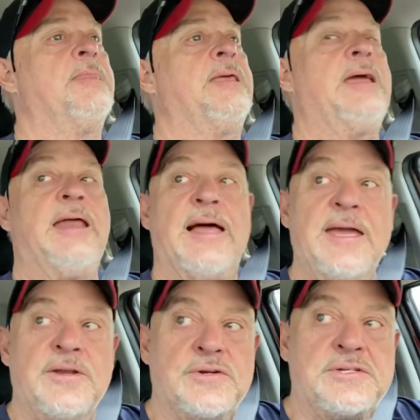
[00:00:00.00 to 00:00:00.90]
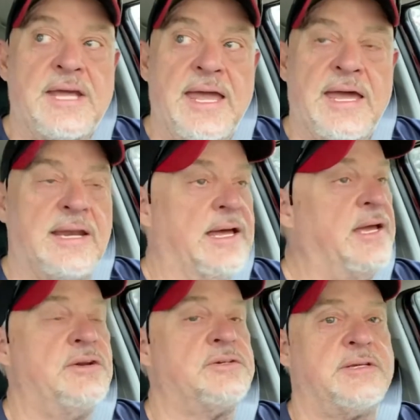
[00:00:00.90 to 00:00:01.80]
And I understand
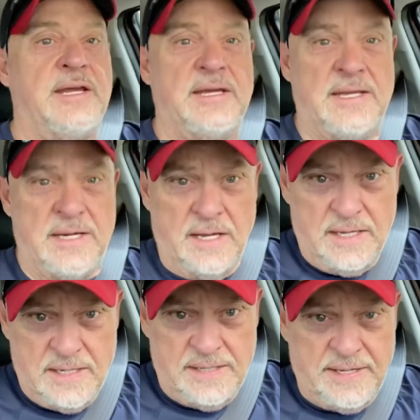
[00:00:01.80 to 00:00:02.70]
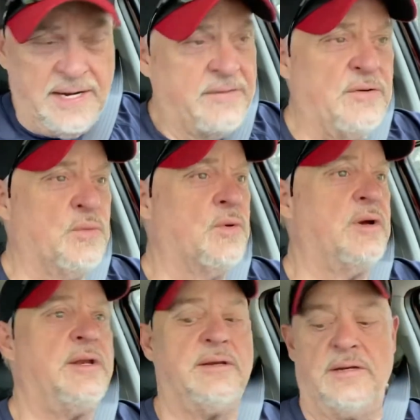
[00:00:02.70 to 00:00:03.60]
that not everyone